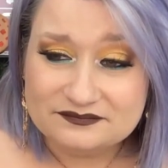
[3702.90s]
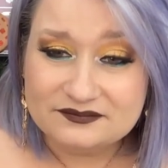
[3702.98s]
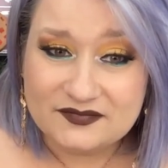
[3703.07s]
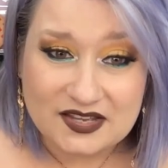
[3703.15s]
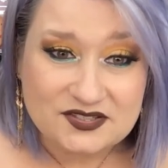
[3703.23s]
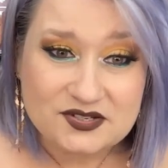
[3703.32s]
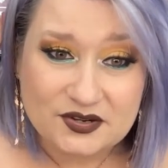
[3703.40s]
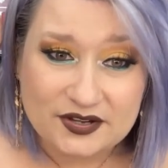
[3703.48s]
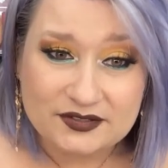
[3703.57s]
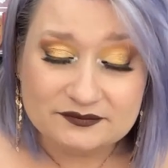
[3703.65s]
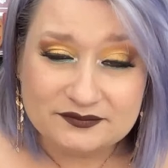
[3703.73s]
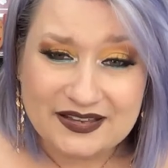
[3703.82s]
not so
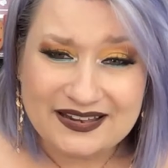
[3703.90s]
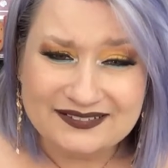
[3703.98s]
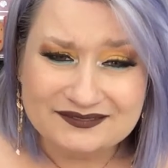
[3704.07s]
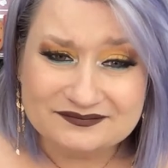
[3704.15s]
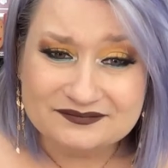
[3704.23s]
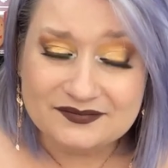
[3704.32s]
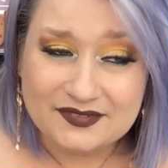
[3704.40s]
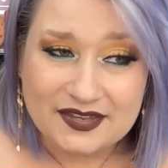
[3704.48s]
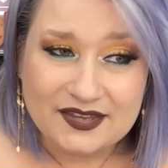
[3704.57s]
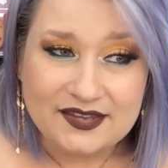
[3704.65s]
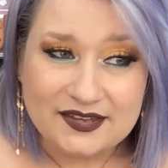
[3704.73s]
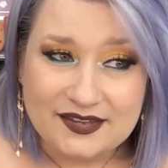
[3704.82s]
good. And,
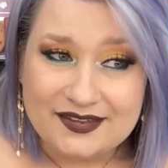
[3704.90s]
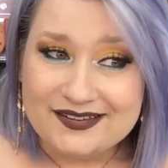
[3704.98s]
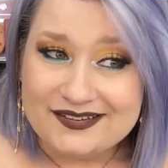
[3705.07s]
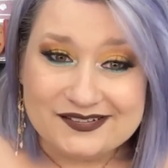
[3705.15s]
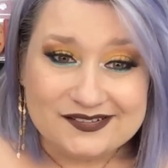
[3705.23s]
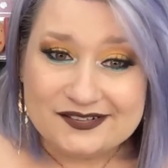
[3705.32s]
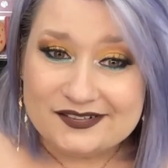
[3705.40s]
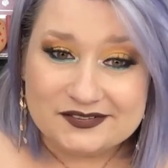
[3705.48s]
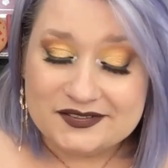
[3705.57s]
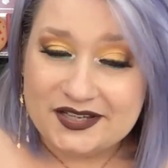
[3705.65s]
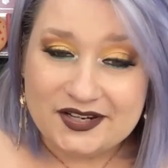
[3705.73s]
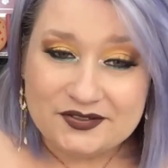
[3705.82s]

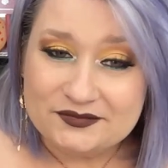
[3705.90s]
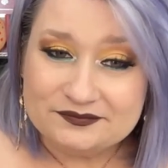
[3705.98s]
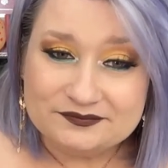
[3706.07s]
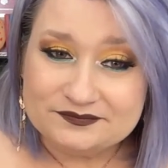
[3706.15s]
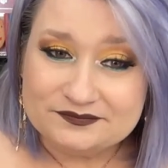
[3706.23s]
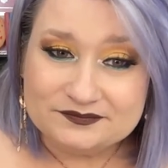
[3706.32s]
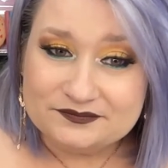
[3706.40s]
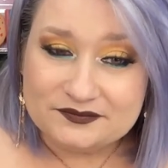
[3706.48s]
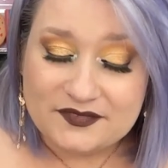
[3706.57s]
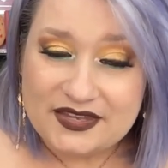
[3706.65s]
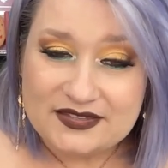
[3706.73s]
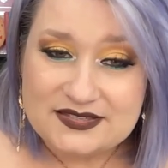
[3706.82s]
you know,
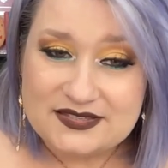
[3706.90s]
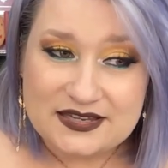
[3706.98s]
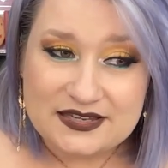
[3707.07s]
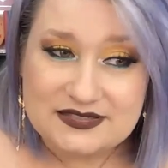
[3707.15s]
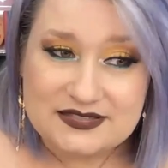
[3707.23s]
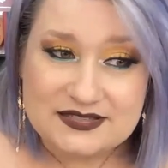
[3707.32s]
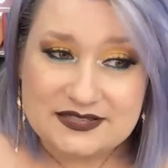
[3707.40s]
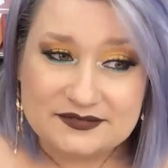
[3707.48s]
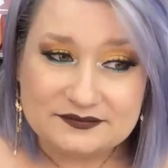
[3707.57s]
it's life.